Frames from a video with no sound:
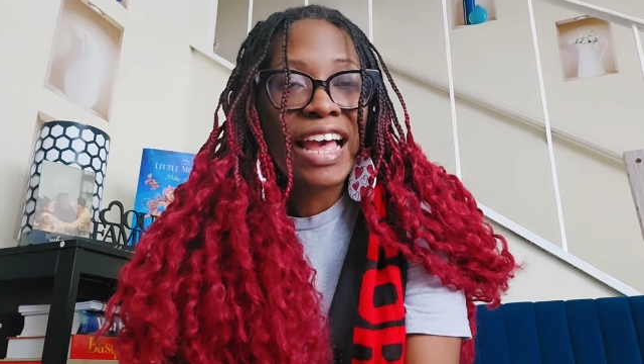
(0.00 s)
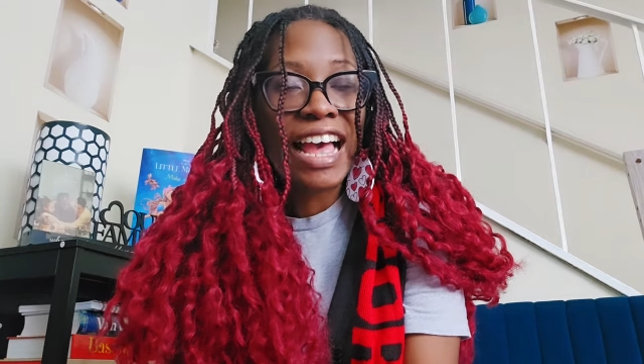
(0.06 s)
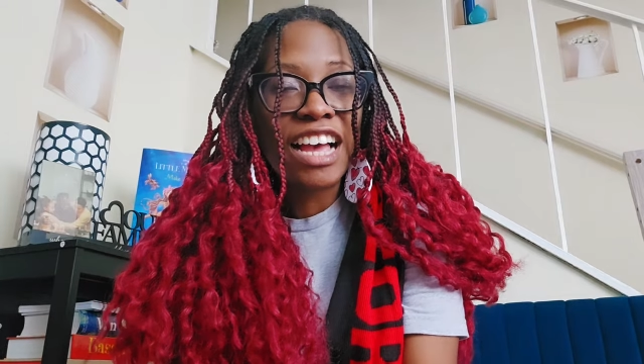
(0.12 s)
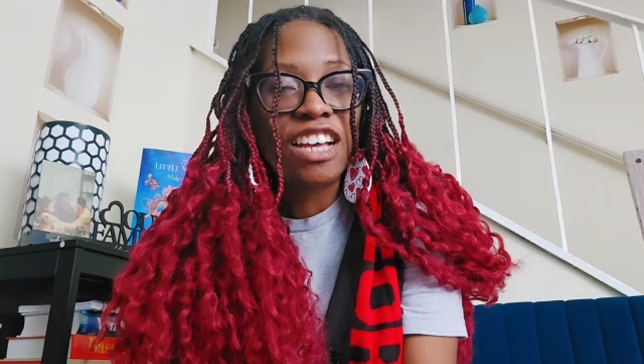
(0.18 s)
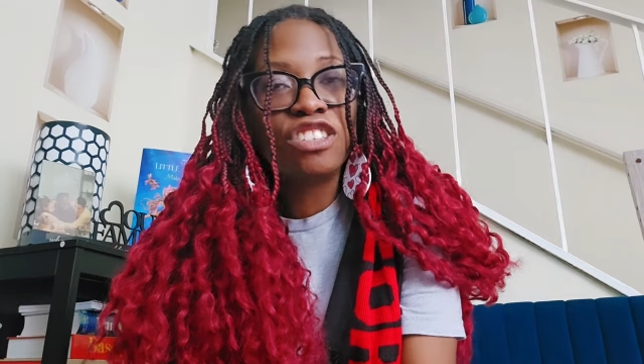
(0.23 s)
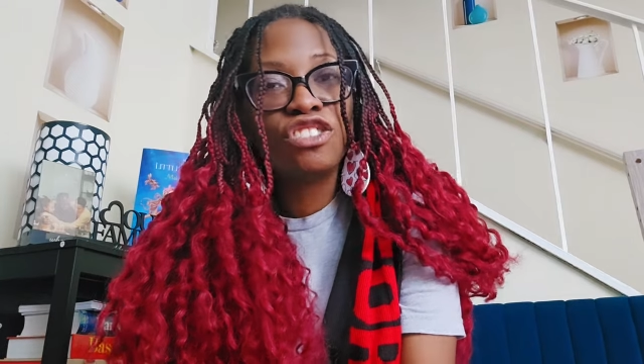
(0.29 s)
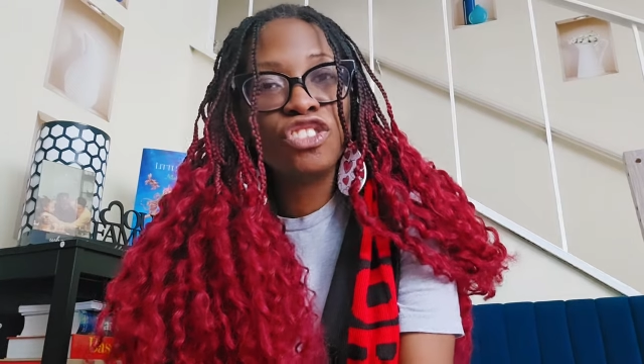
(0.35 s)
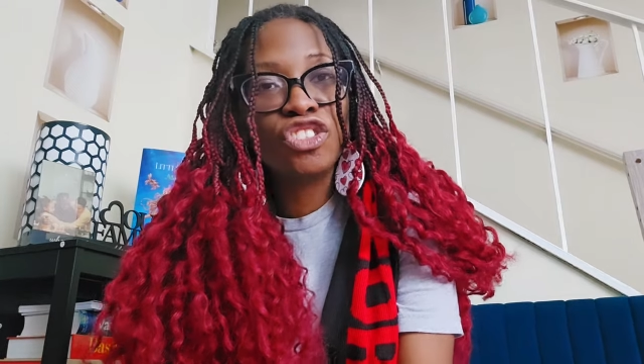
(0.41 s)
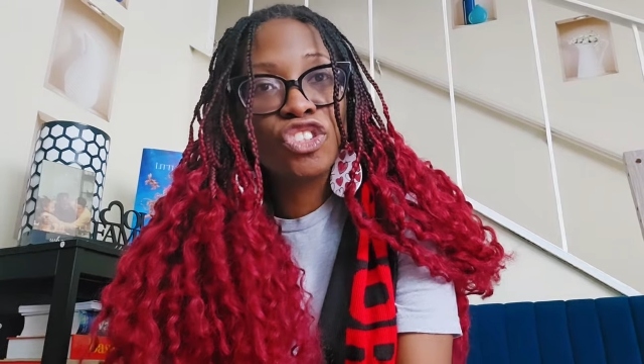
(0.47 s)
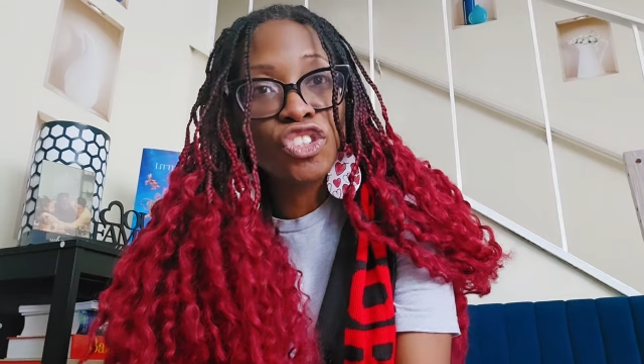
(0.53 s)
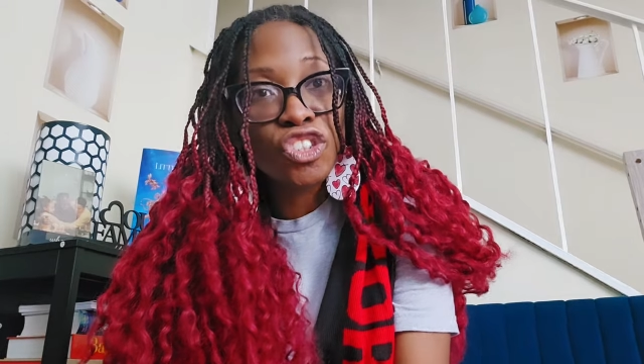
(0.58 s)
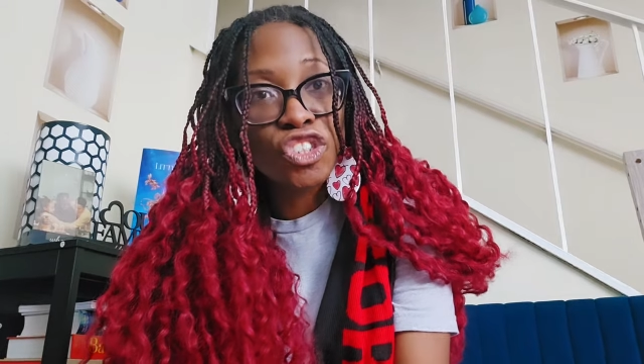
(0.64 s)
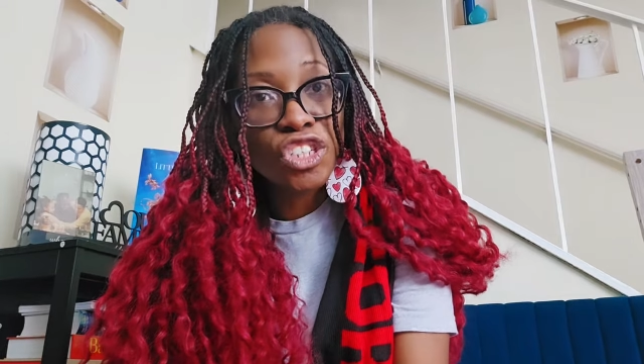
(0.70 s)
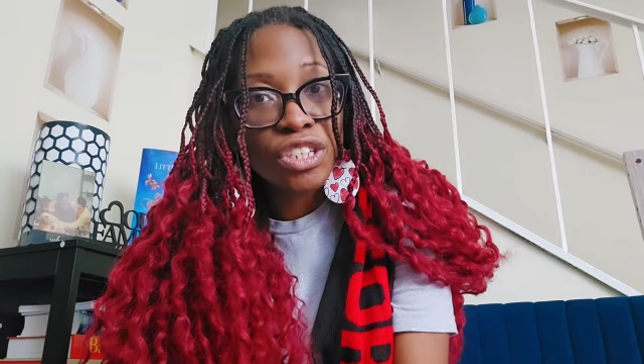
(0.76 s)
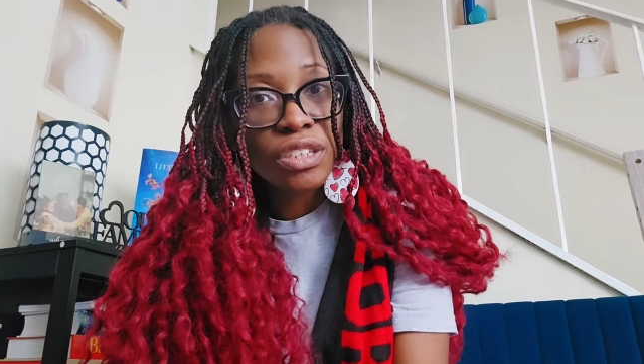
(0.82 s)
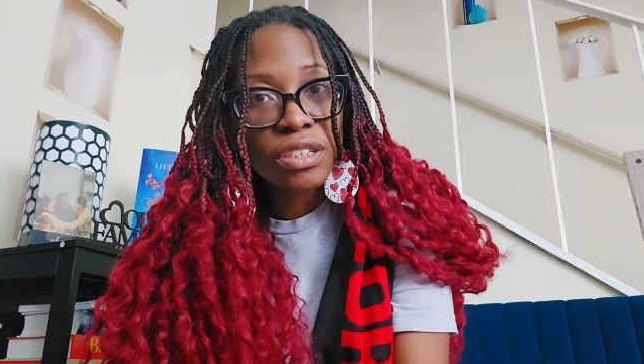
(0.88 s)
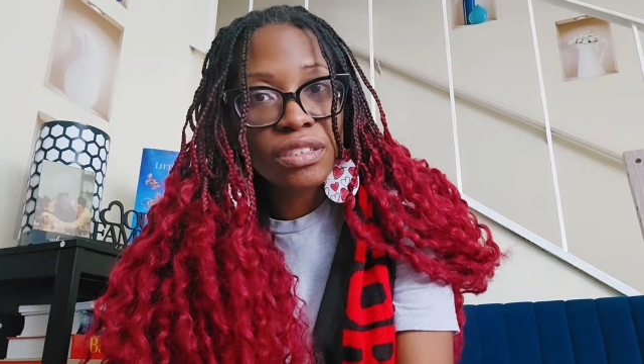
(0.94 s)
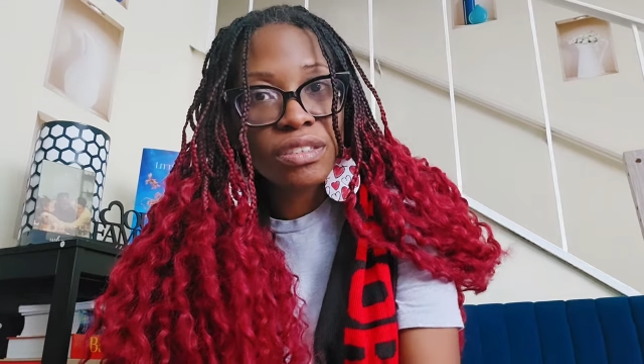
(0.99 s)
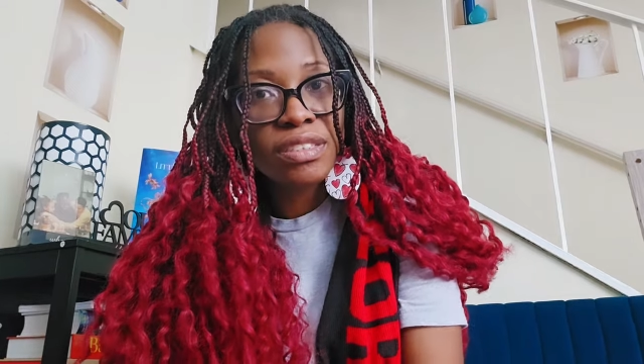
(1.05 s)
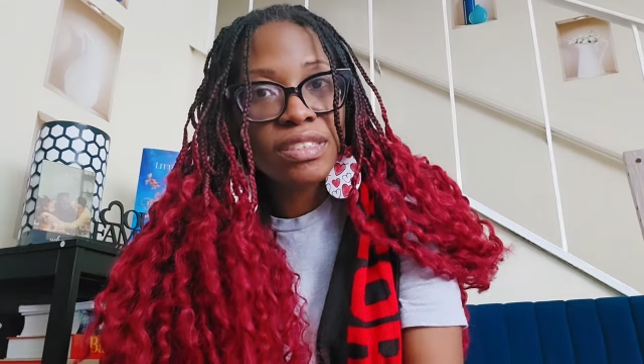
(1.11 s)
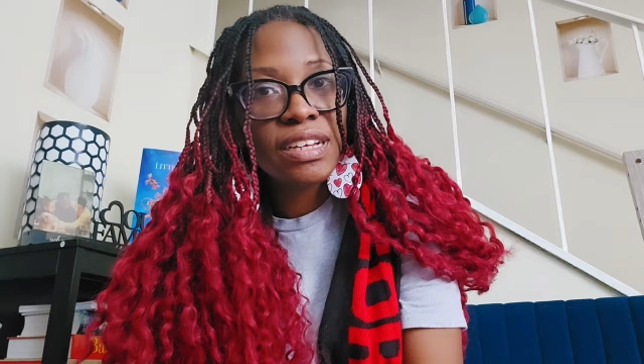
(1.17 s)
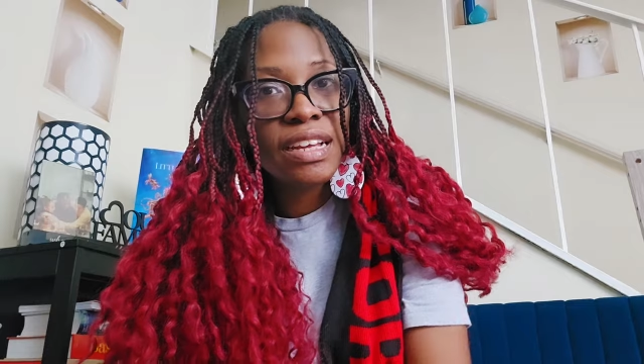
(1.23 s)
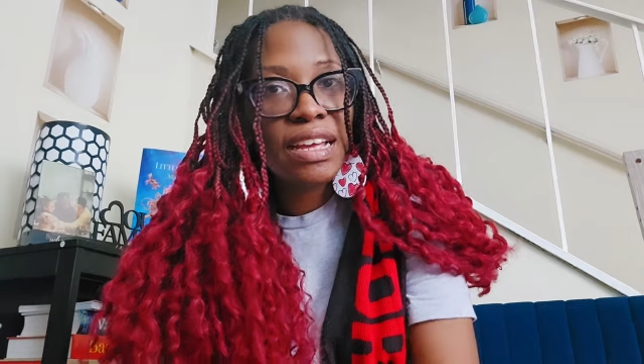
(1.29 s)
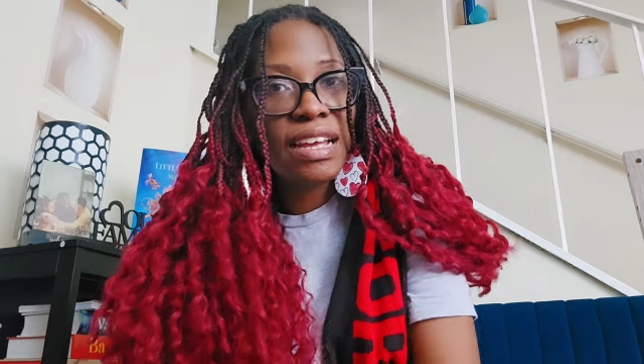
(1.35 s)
as good